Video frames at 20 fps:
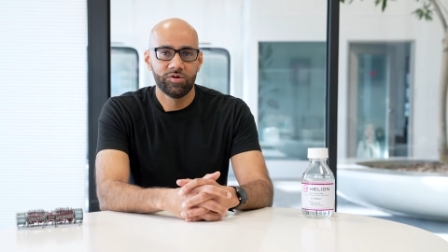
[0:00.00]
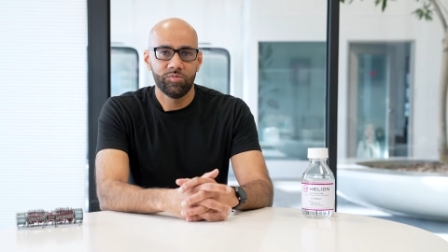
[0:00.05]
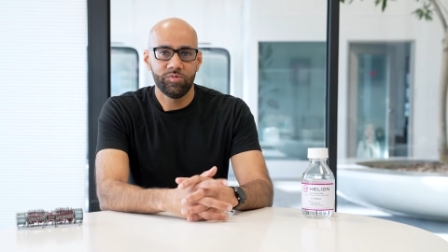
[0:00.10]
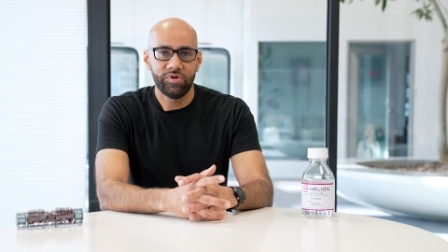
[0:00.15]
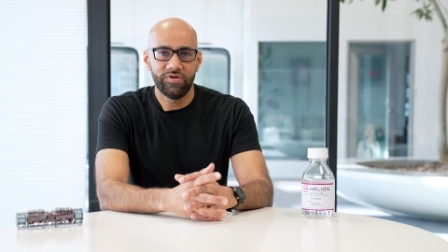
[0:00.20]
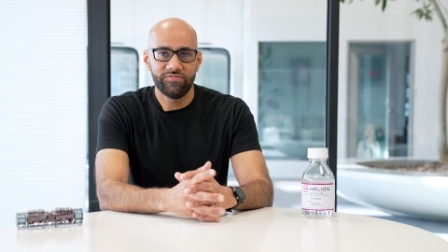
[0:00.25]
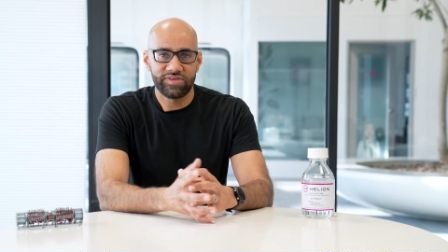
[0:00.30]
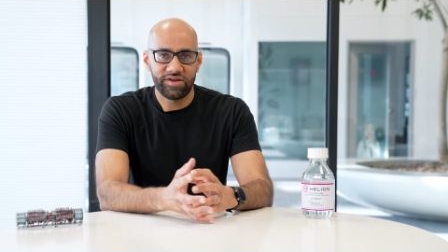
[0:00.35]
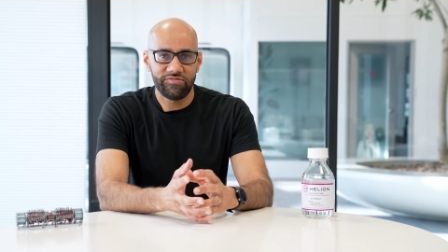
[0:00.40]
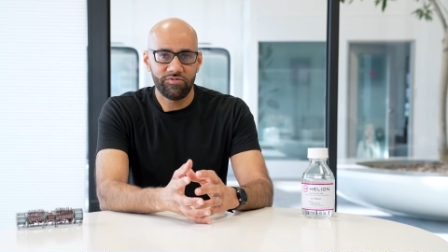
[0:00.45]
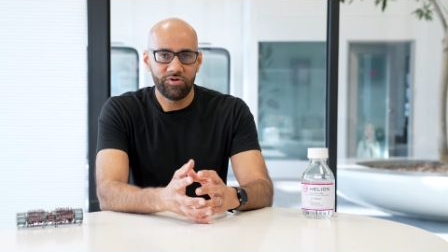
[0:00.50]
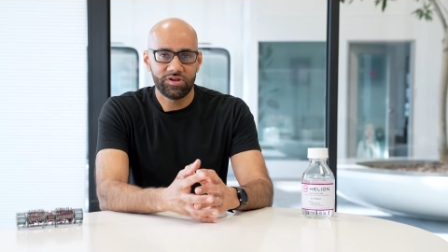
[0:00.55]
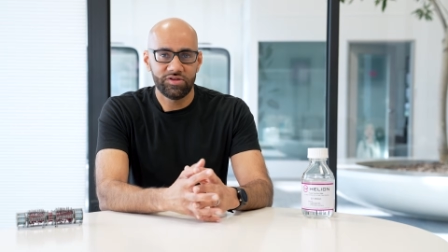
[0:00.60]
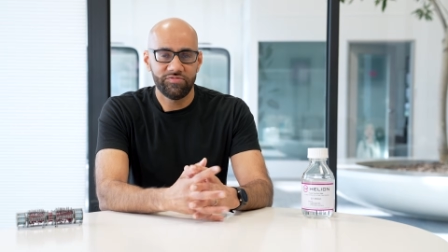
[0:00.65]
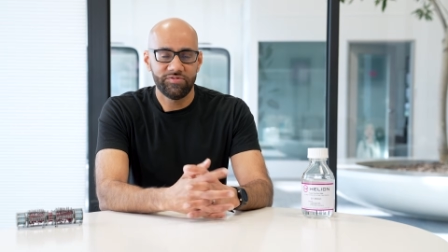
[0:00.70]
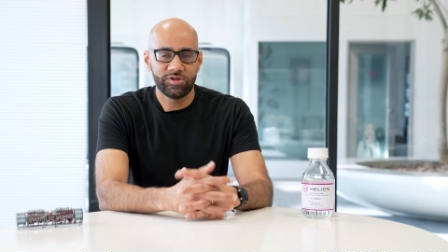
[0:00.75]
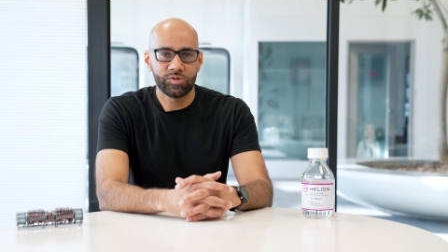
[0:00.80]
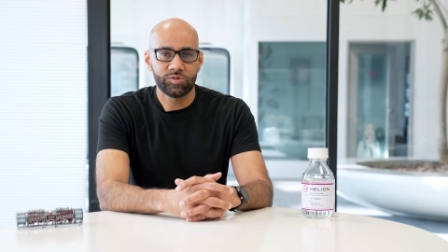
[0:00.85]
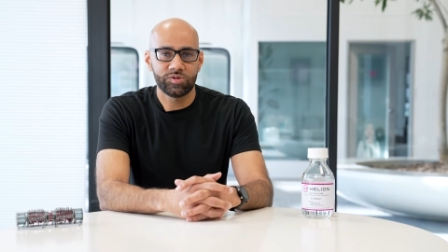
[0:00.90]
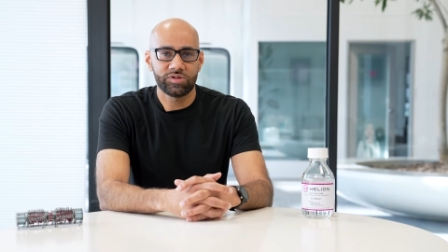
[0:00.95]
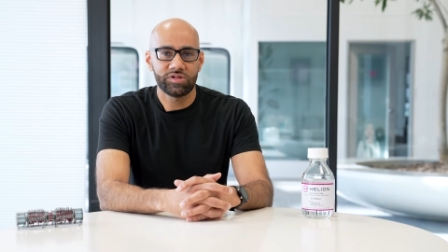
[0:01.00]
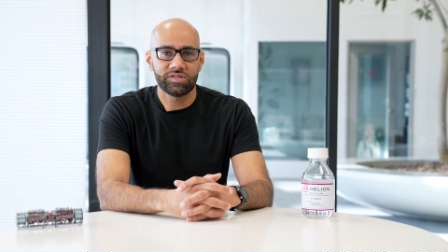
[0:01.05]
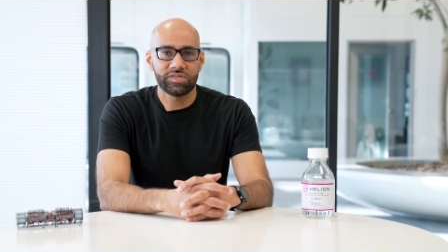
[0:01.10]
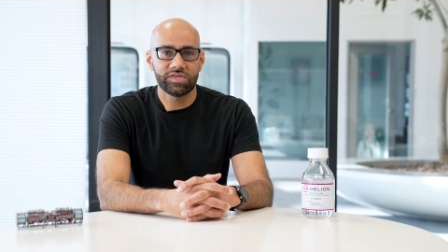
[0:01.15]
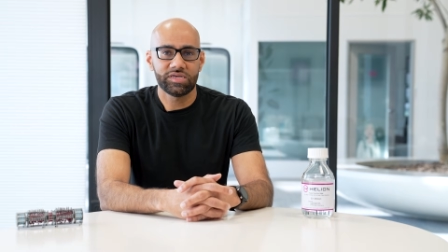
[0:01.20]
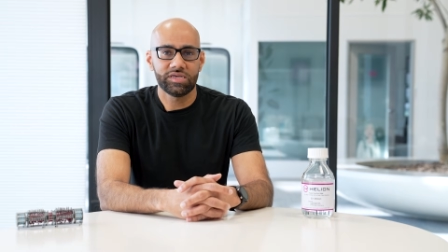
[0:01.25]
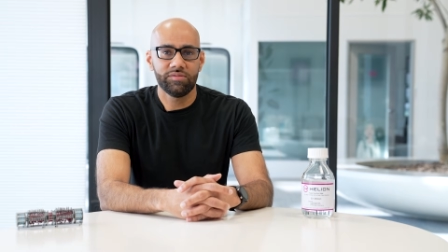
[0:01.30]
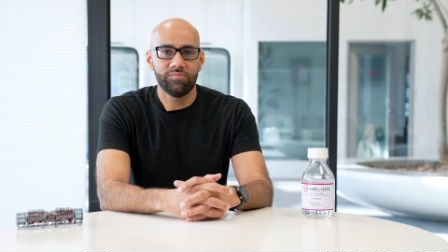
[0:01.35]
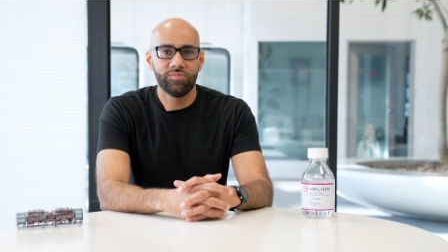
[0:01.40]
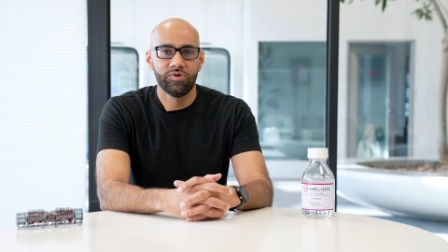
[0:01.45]
we have several individuals on the
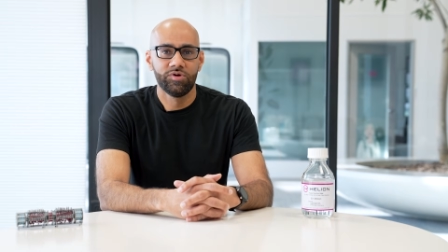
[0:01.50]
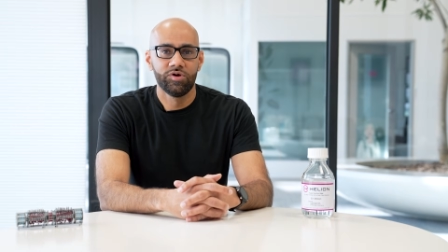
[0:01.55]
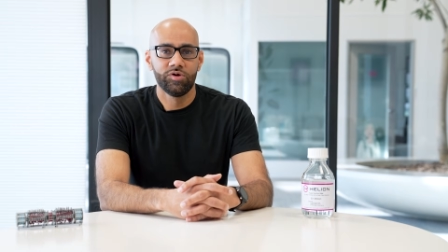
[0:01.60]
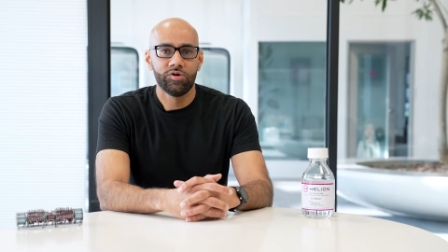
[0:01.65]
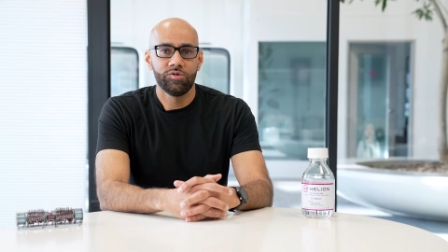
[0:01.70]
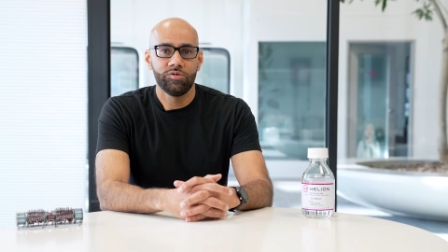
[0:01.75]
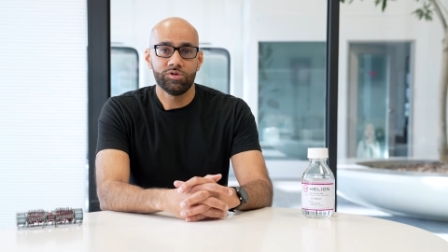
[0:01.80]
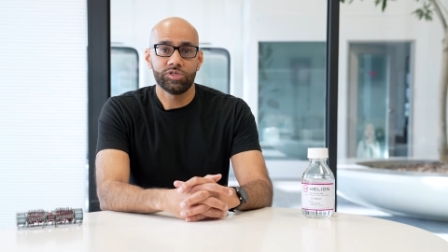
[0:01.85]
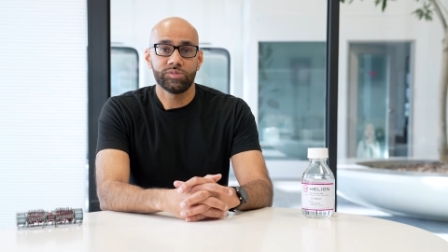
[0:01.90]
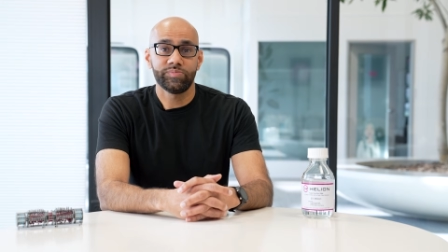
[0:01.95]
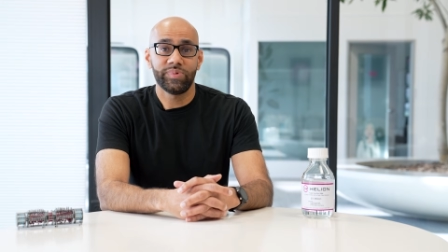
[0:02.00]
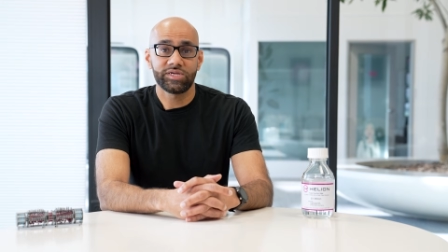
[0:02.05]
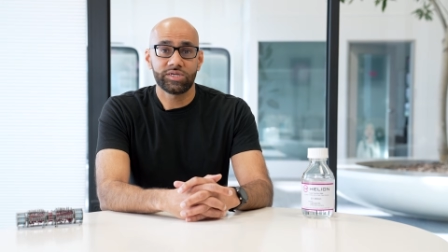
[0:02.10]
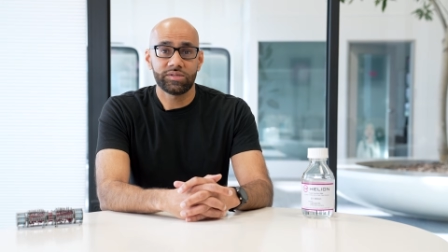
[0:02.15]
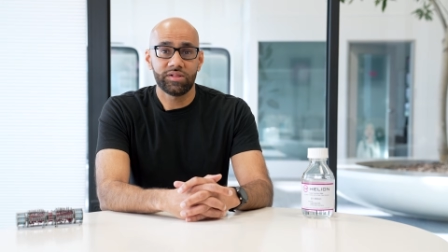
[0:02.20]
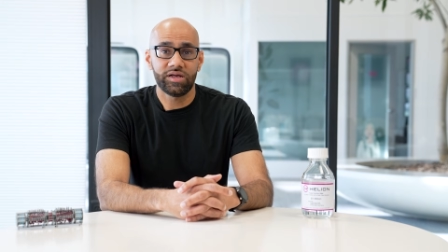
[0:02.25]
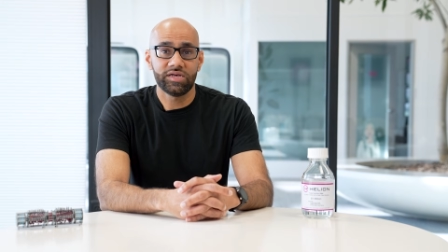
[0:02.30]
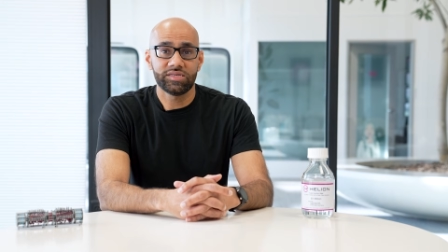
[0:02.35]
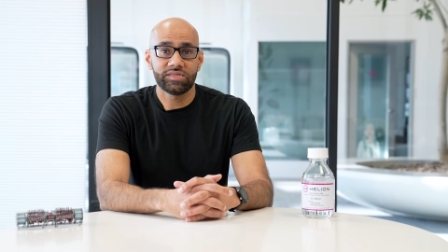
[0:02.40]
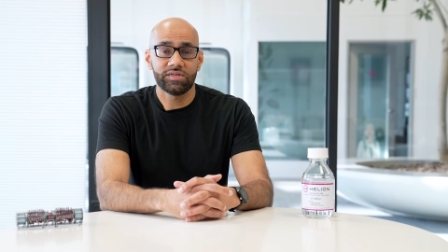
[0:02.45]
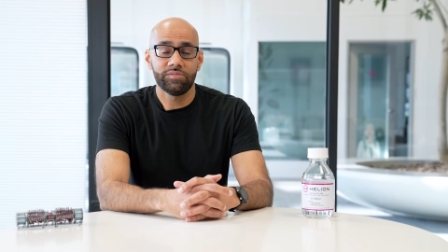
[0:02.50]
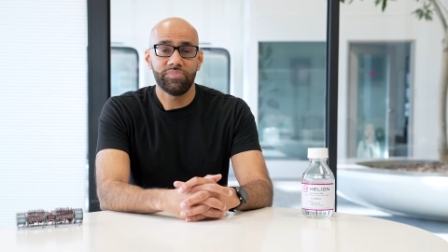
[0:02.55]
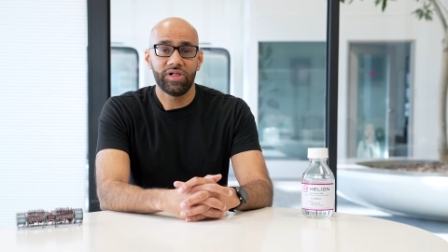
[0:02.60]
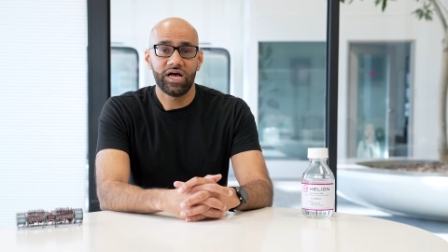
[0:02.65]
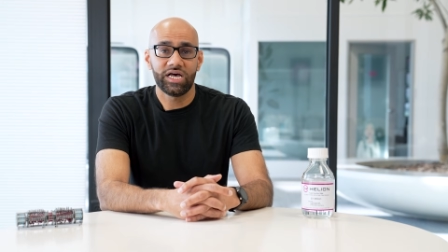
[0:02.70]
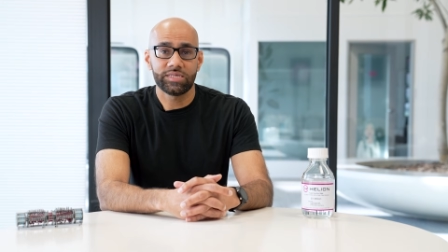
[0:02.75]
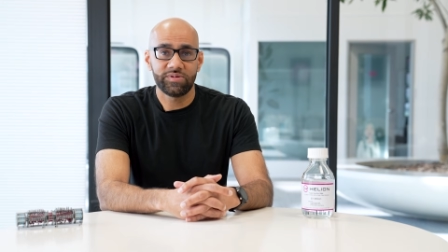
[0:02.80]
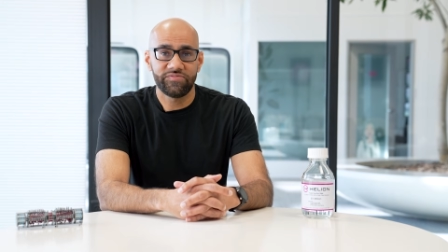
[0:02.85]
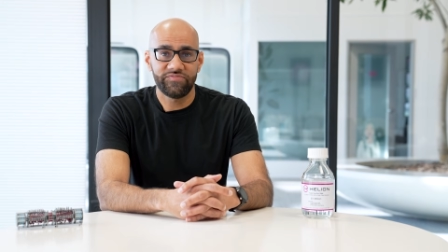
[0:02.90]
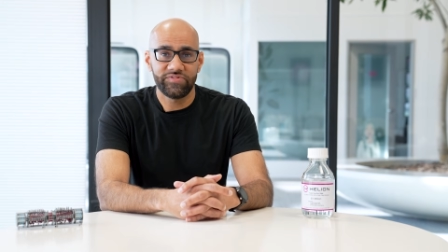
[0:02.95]
team who specialize in
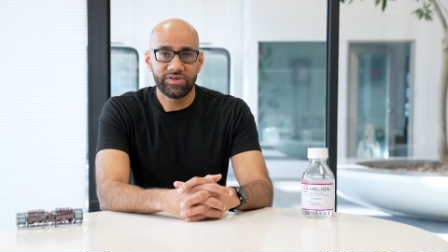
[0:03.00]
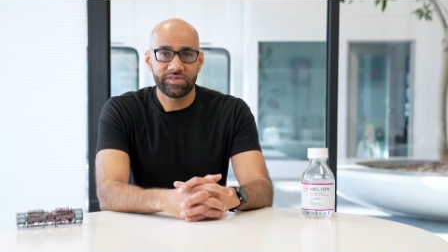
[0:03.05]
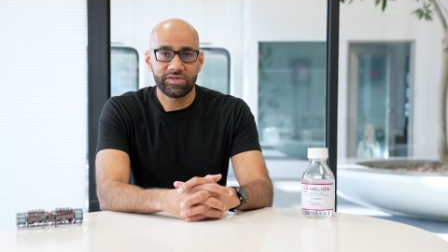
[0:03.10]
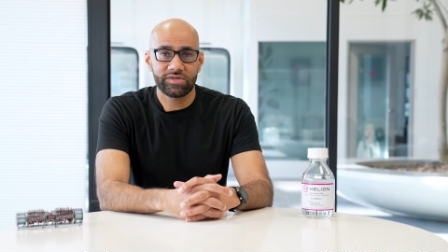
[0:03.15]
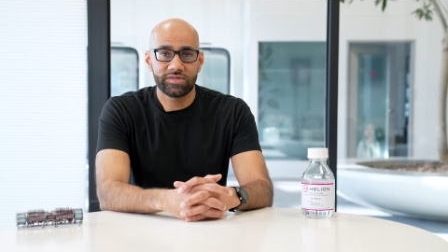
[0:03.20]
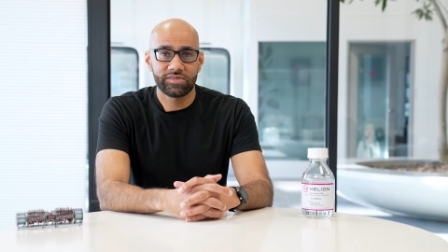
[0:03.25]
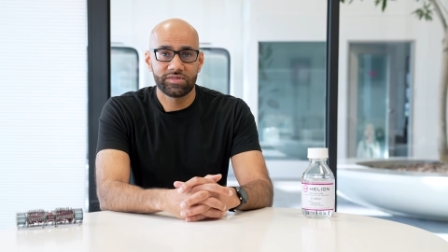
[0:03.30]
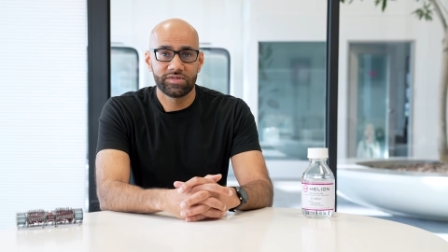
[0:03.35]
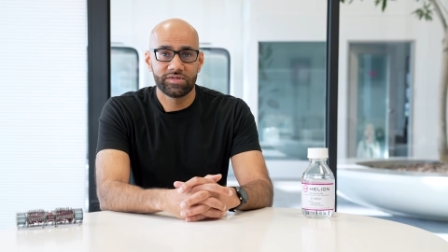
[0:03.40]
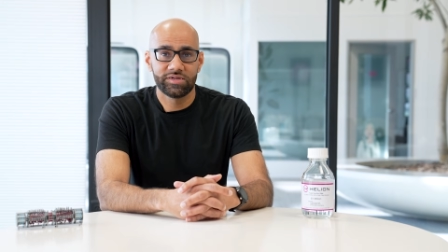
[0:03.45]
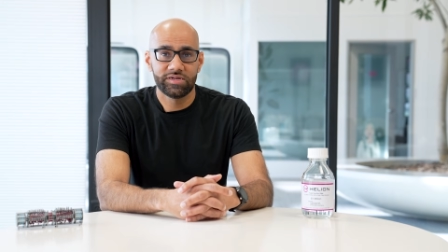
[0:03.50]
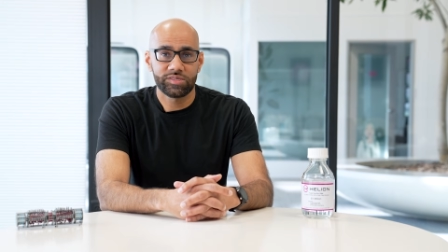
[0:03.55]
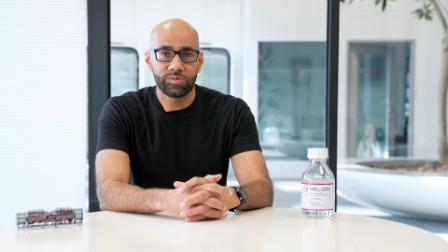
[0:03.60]
plasma physics.